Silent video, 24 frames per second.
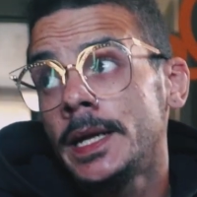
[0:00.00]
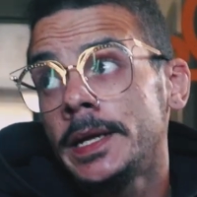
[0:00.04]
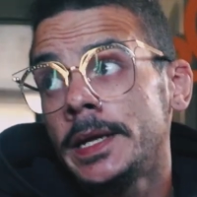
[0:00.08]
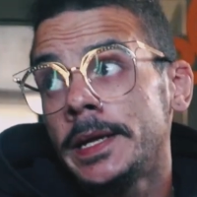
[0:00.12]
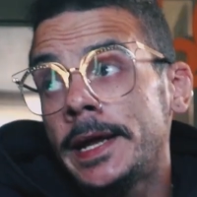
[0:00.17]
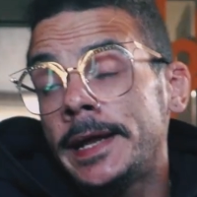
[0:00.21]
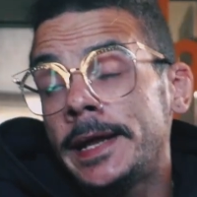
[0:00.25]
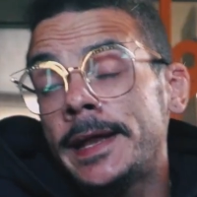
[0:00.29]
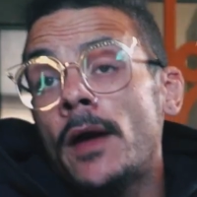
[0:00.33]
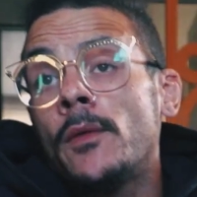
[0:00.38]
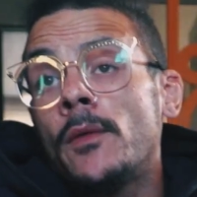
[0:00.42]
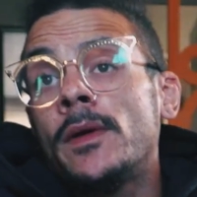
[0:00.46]

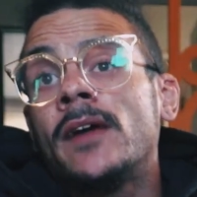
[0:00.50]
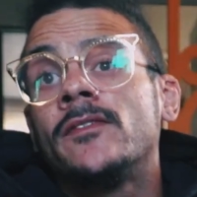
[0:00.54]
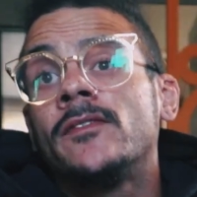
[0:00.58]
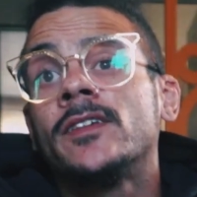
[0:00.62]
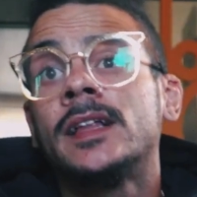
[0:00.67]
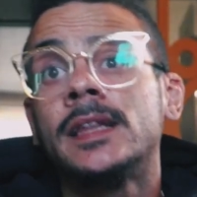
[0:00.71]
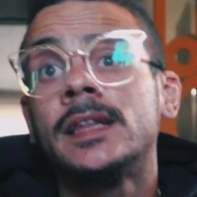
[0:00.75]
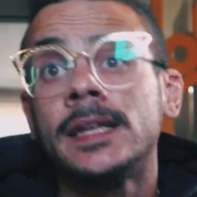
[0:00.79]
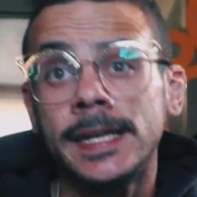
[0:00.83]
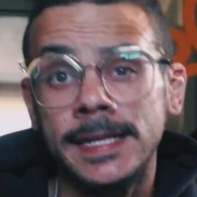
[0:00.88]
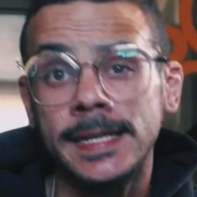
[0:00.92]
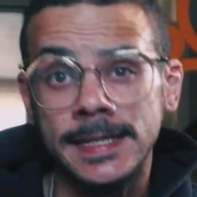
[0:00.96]
And now we have a
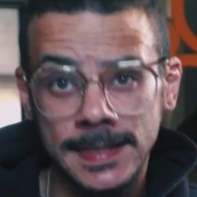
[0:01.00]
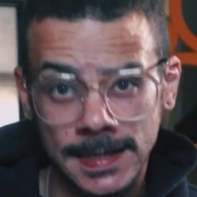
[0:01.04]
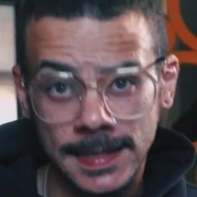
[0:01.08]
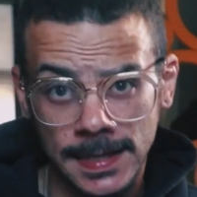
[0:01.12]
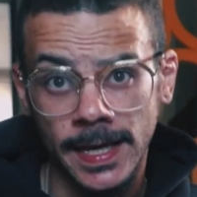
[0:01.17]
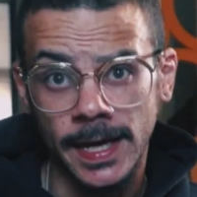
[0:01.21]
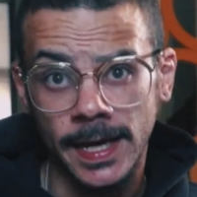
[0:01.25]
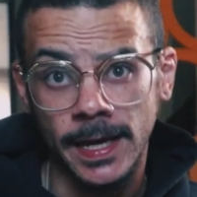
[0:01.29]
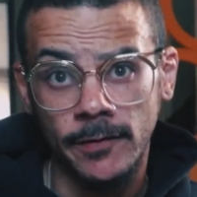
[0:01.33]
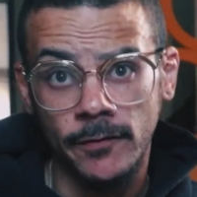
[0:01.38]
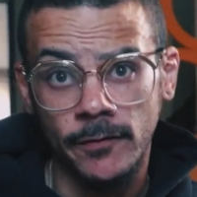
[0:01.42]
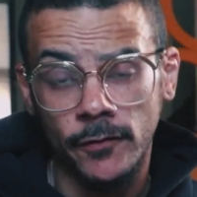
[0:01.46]
clean
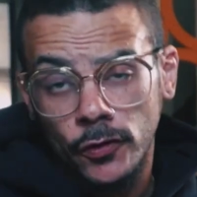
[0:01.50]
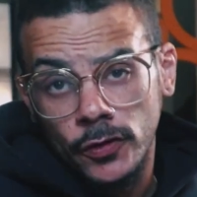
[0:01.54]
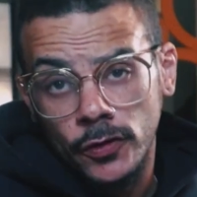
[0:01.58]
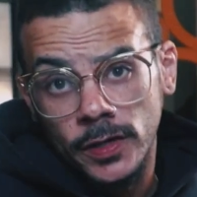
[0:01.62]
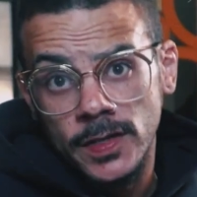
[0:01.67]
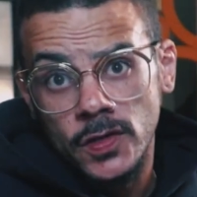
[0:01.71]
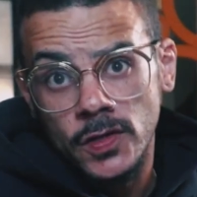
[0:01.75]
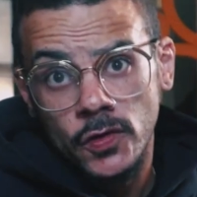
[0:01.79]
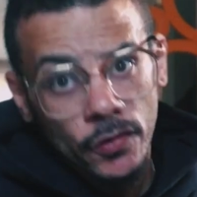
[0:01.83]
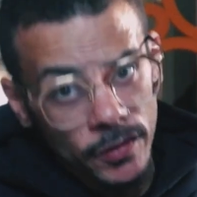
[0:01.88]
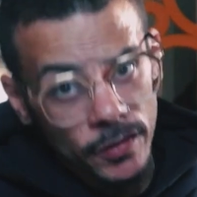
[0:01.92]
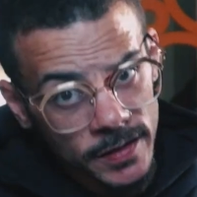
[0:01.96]
slate for these
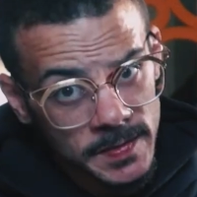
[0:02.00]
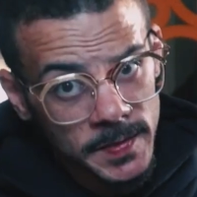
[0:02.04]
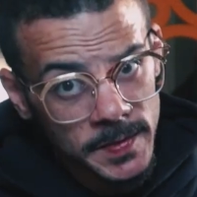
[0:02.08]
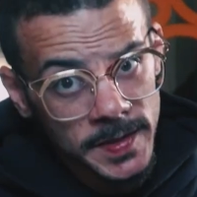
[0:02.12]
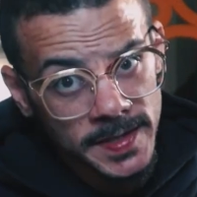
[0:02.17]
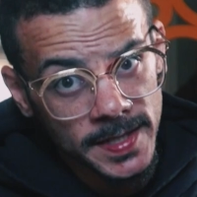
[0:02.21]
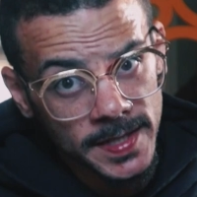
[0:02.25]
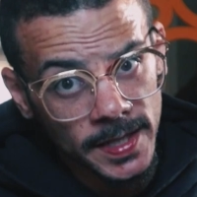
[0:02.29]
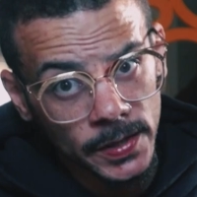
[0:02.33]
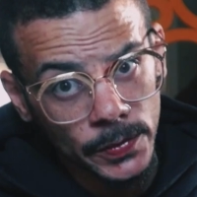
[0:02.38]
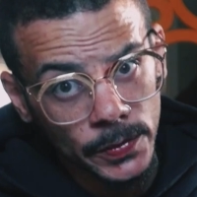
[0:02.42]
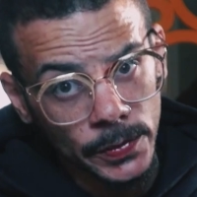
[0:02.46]
Christmas
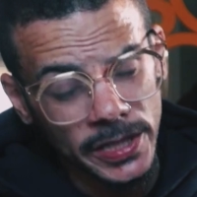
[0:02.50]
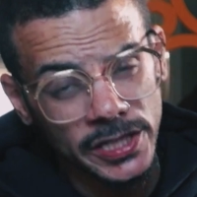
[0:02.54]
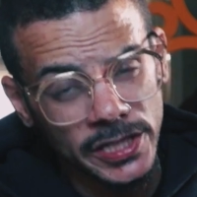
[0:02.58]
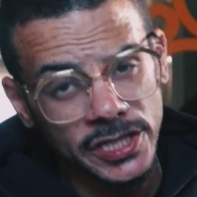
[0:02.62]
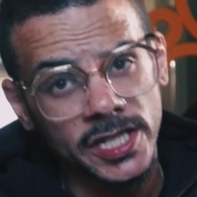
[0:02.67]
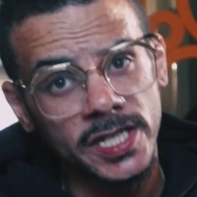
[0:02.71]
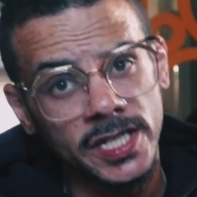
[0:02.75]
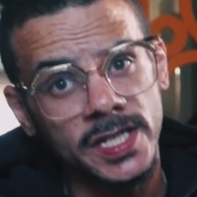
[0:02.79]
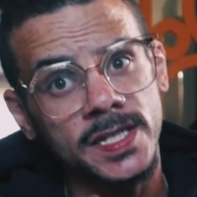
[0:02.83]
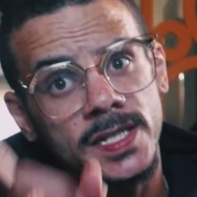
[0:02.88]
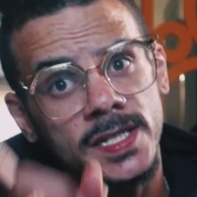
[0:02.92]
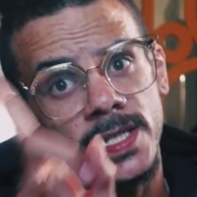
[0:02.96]

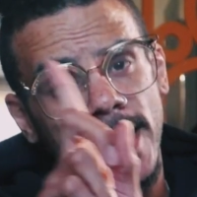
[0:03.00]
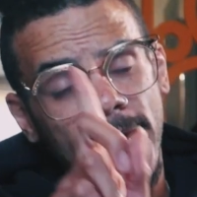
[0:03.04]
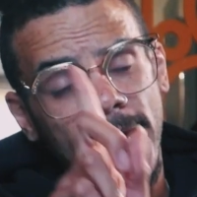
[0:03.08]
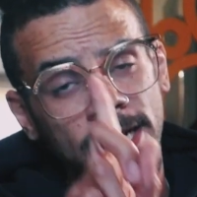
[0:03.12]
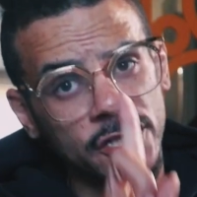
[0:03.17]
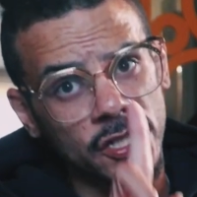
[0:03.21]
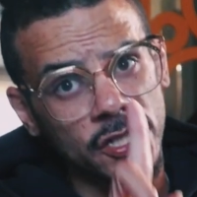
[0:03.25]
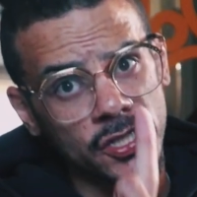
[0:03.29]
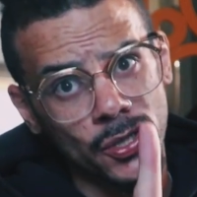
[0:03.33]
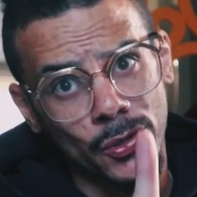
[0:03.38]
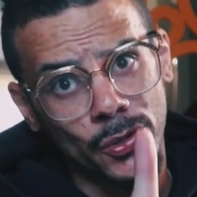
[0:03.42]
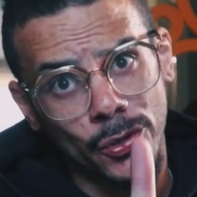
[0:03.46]
decorations. I
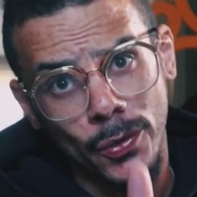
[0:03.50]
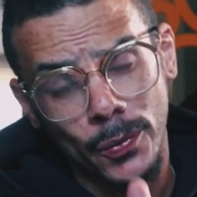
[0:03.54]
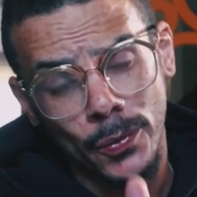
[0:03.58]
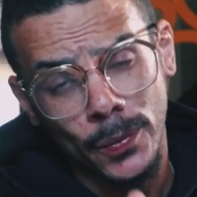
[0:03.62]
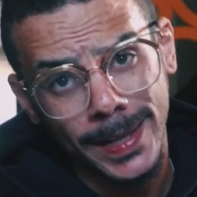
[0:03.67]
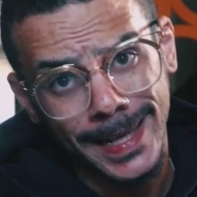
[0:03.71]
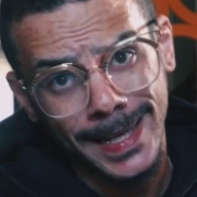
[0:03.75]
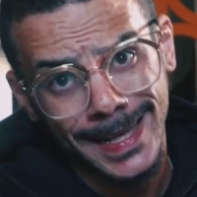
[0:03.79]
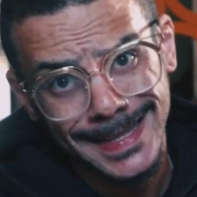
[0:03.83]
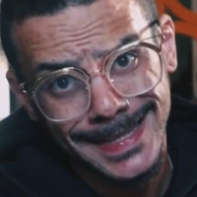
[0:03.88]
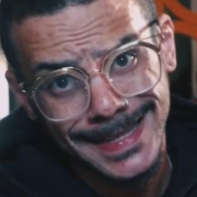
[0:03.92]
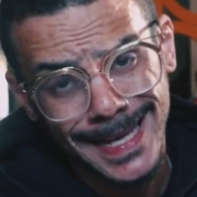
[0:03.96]
just don't know
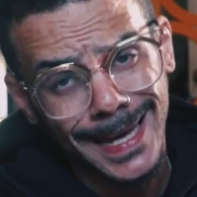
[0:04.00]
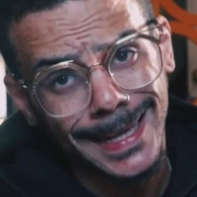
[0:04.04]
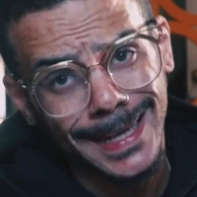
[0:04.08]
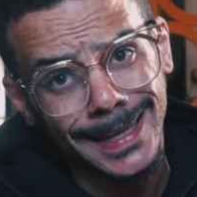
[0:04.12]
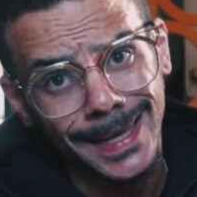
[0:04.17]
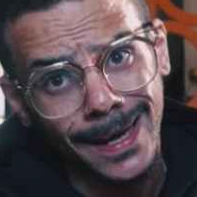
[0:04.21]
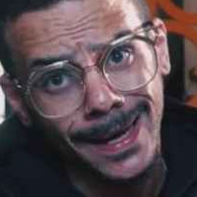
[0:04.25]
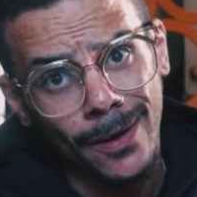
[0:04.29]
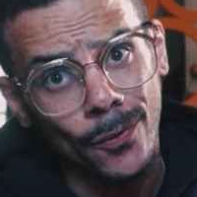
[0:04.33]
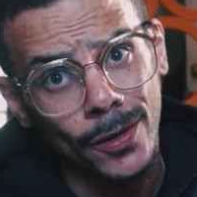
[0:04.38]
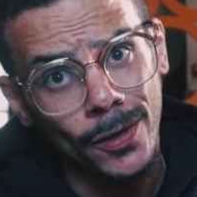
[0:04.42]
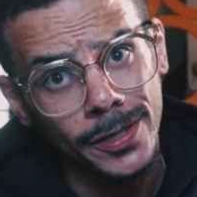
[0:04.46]
when exactly
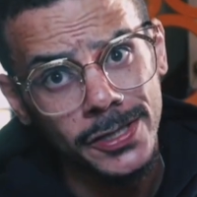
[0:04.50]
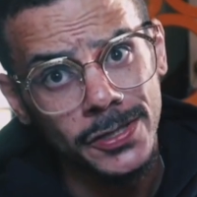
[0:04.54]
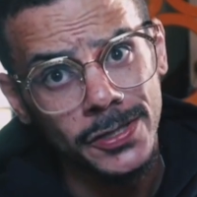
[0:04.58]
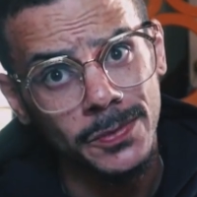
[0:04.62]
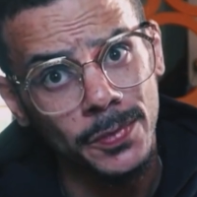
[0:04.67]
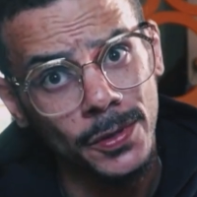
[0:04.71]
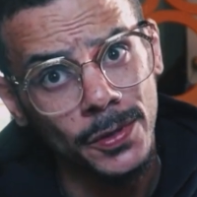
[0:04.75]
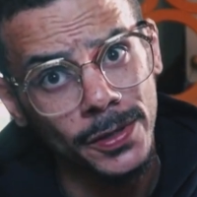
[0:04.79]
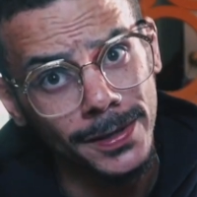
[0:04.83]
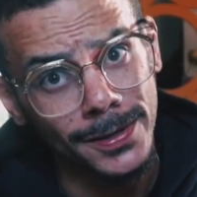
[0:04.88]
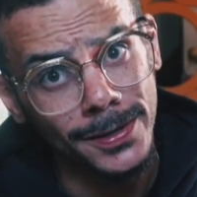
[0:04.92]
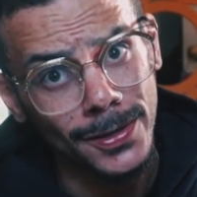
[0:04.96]
I want to
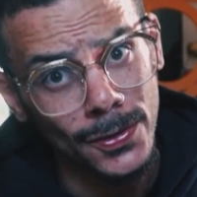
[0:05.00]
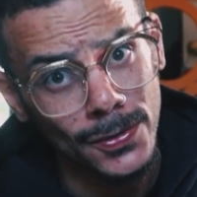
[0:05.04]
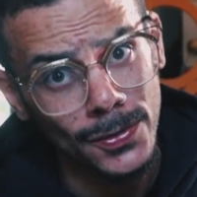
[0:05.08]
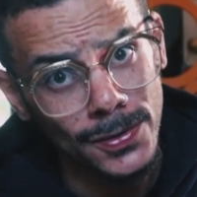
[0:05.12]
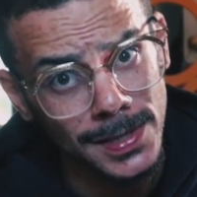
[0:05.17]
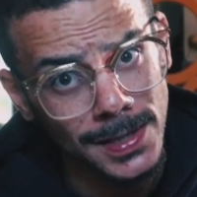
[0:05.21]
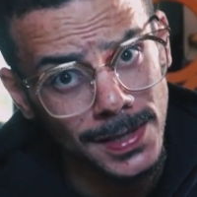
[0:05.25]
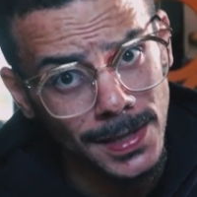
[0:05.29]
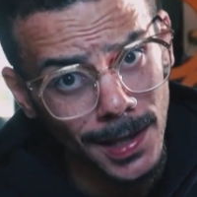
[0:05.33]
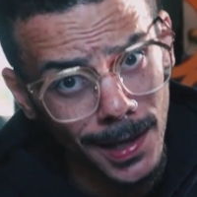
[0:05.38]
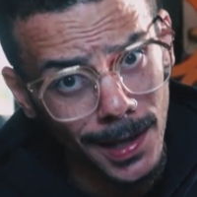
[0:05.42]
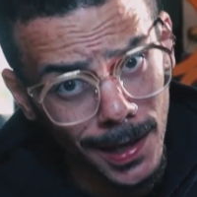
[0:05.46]
put those
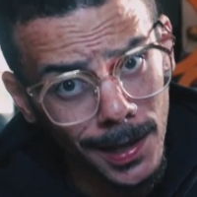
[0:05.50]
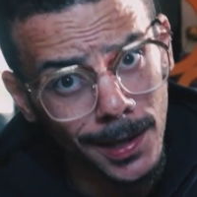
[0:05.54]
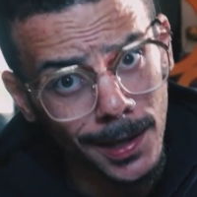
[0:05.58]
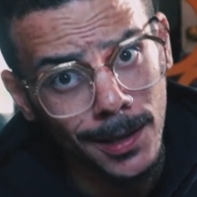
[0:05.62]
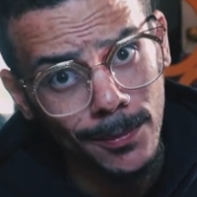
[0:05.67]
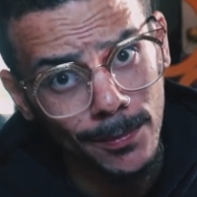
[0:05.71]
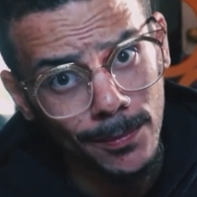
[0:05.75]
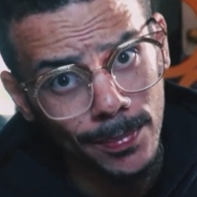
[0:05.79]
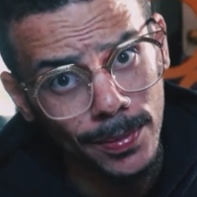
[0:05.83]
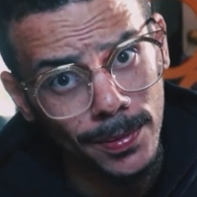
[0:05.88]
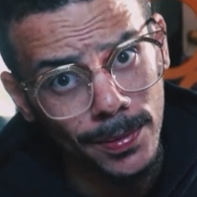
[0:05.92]
up,